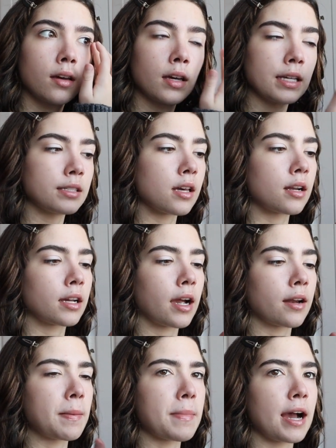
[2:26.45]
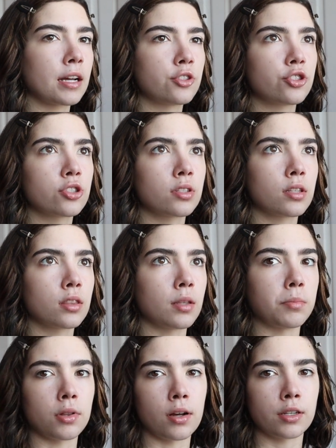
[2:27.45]
is gonna kind of match the
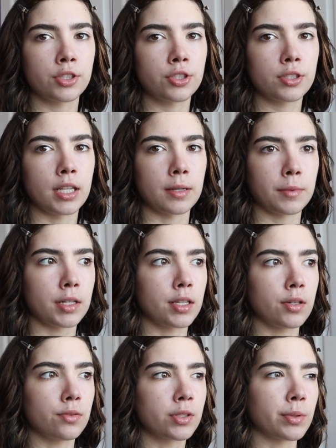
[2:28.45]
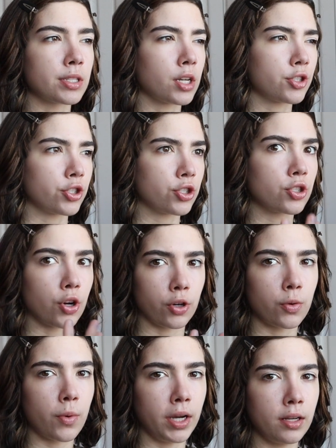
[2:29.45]
blush that I'm gonna use, so it's not just
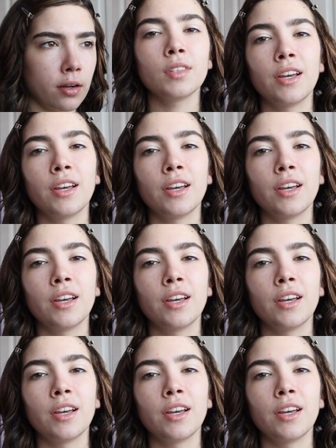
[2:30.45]
stark white.